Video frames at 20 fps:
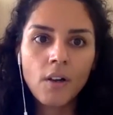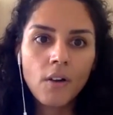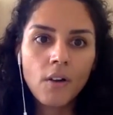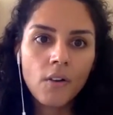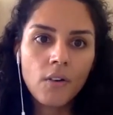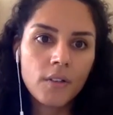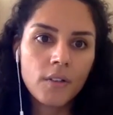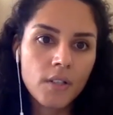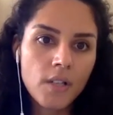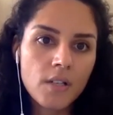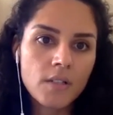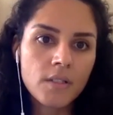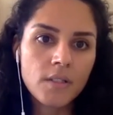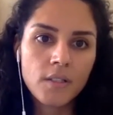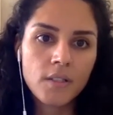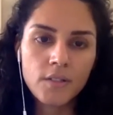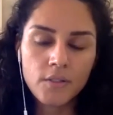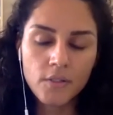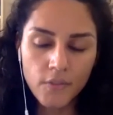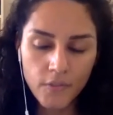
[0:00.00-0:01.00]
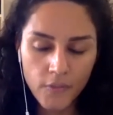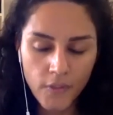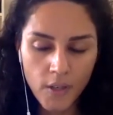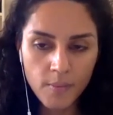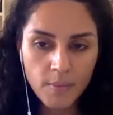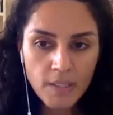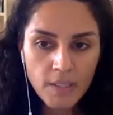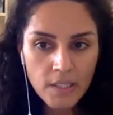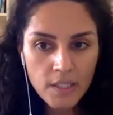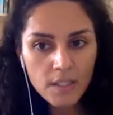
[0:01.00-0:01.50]
or nurses or
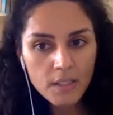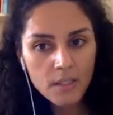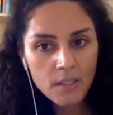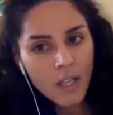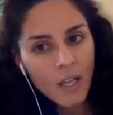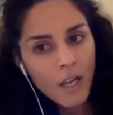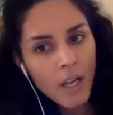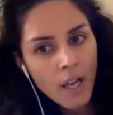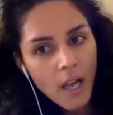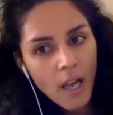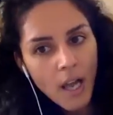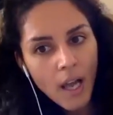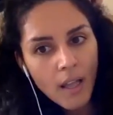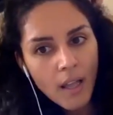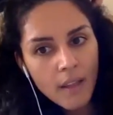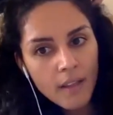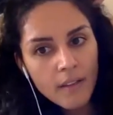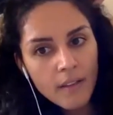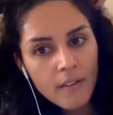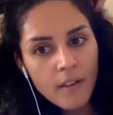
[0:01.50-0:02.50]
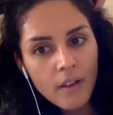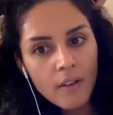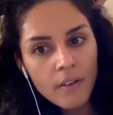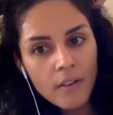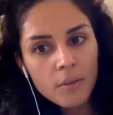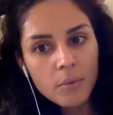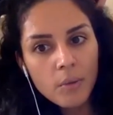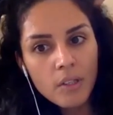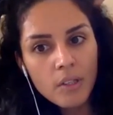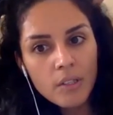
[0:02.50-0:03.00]
pharmacists. And then the
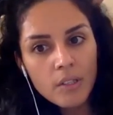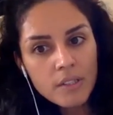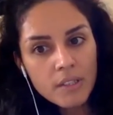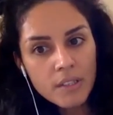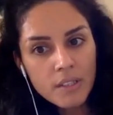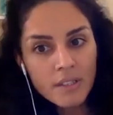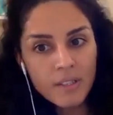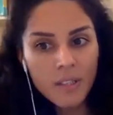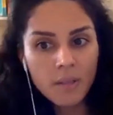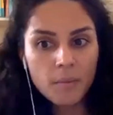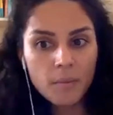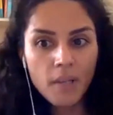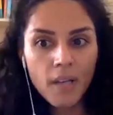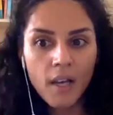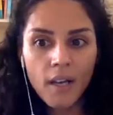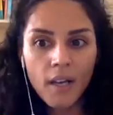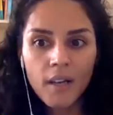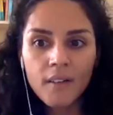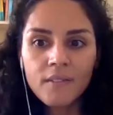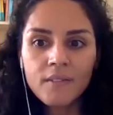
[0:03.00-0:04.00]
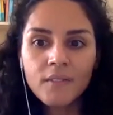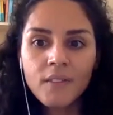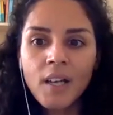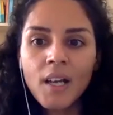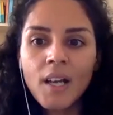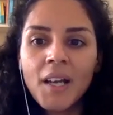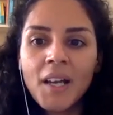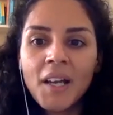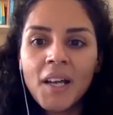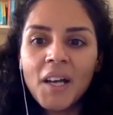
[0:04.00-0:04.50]
other volunteers that we have
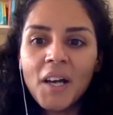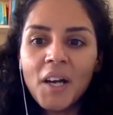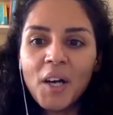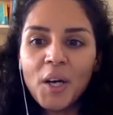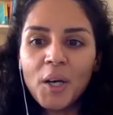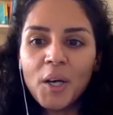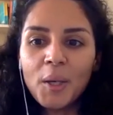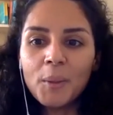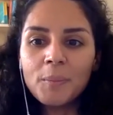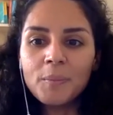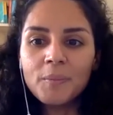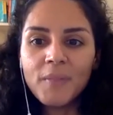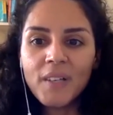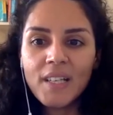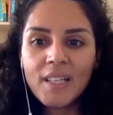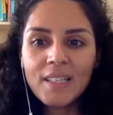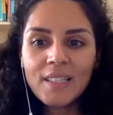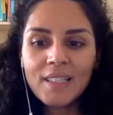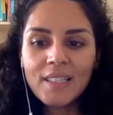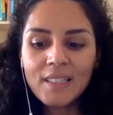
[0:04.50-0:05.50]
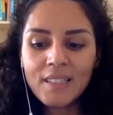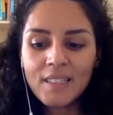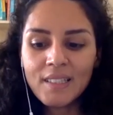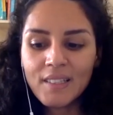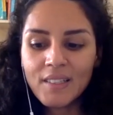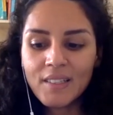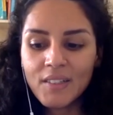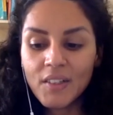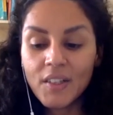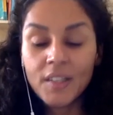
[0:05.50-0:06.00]
in
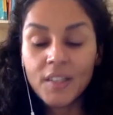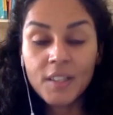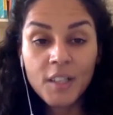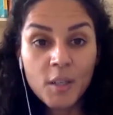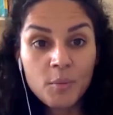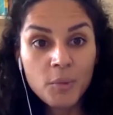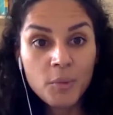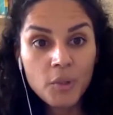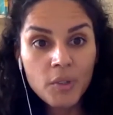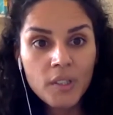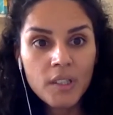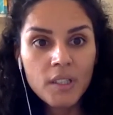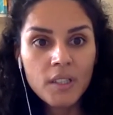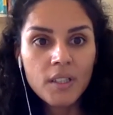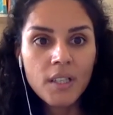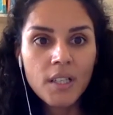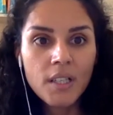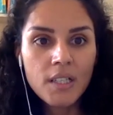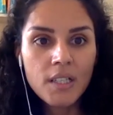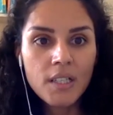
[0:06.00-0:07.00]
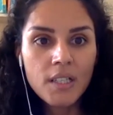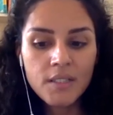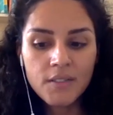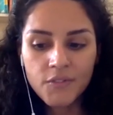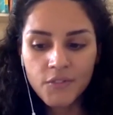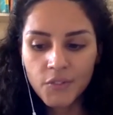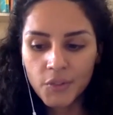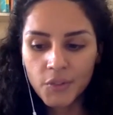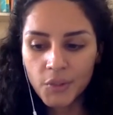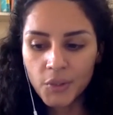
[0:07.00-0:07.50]
Cambodia is
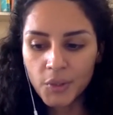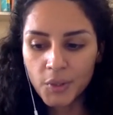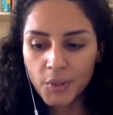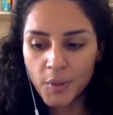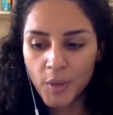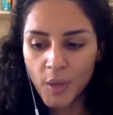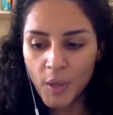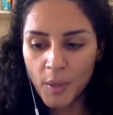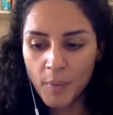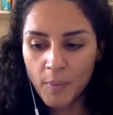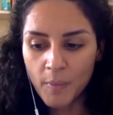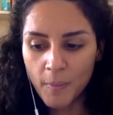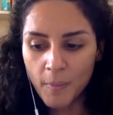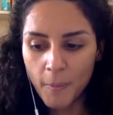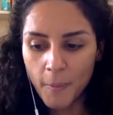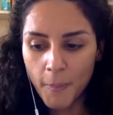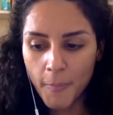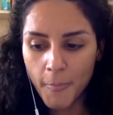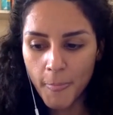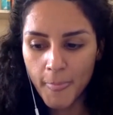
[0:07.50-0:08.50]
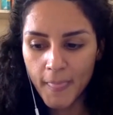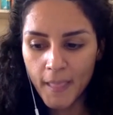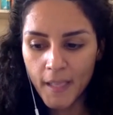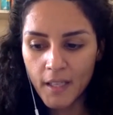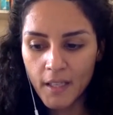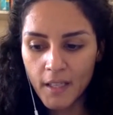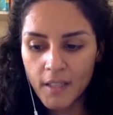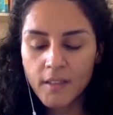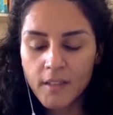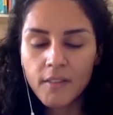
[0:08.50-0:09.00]
for,
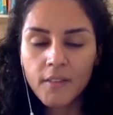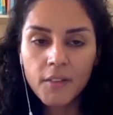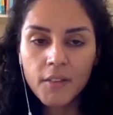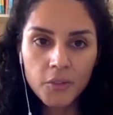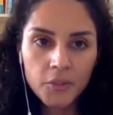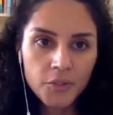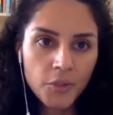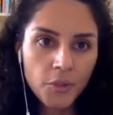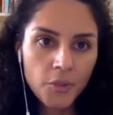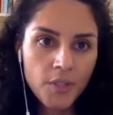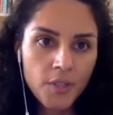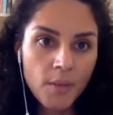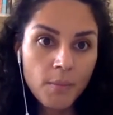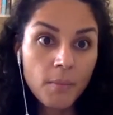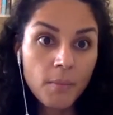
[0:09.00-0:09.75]
those are